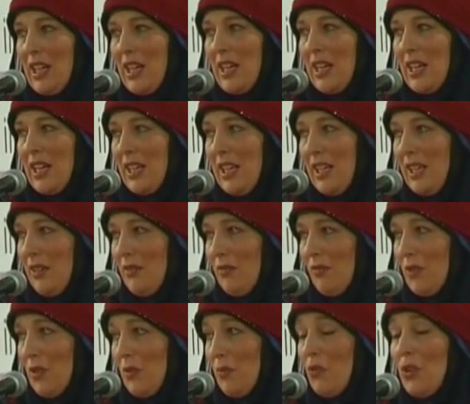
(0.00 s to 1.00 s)
I
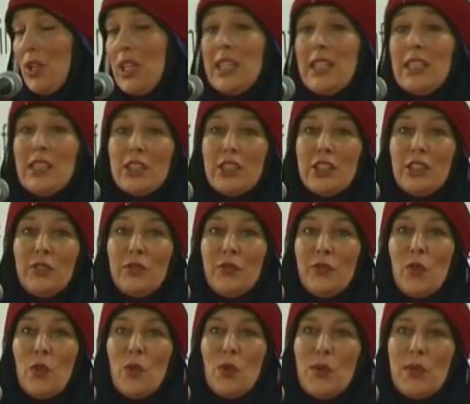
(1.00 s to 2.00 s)
am really looking
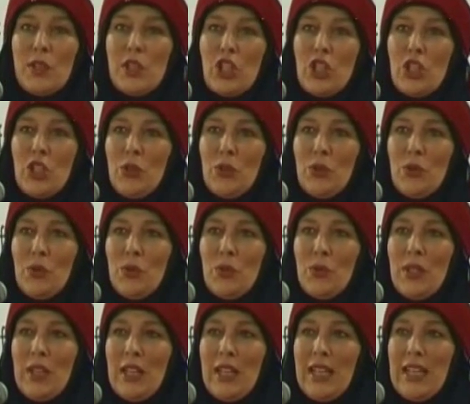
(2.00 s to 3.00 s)
forward to
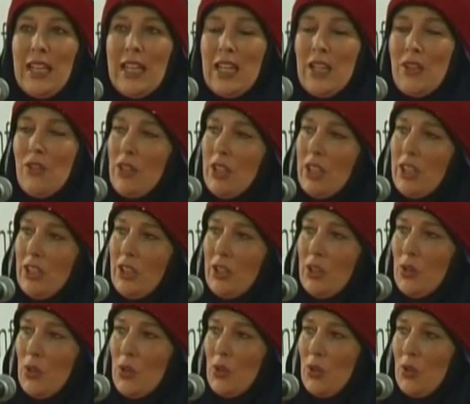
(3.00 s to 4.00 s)
hearing
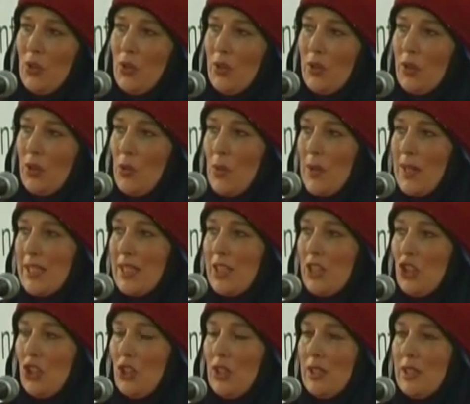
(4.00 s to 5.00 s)
your
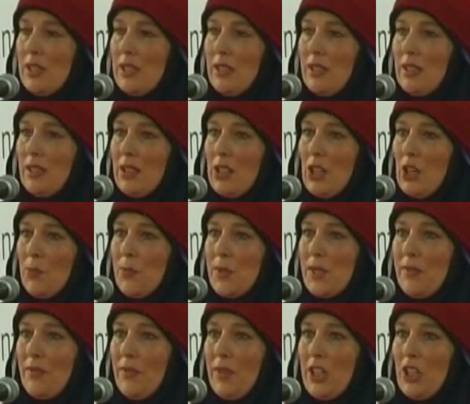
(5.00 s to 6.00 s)
questions and
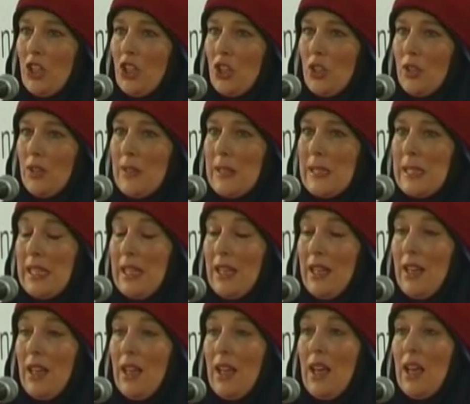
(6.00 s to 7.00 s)
observations.
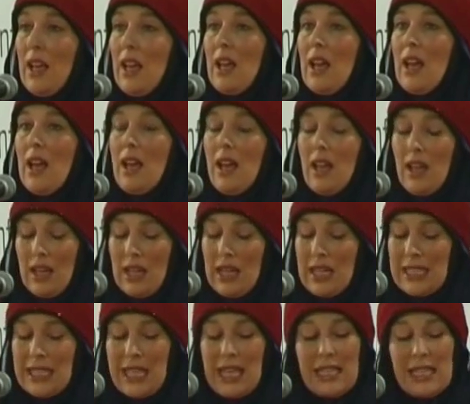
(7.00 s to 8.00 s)

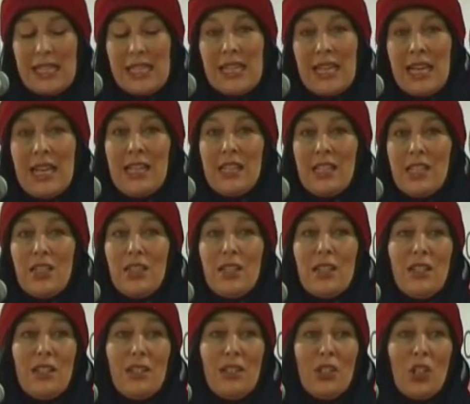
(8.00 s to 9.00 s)
As I say to
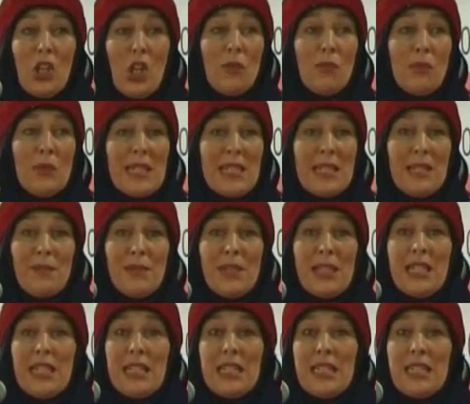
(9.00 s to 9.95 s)
the non-Muslims here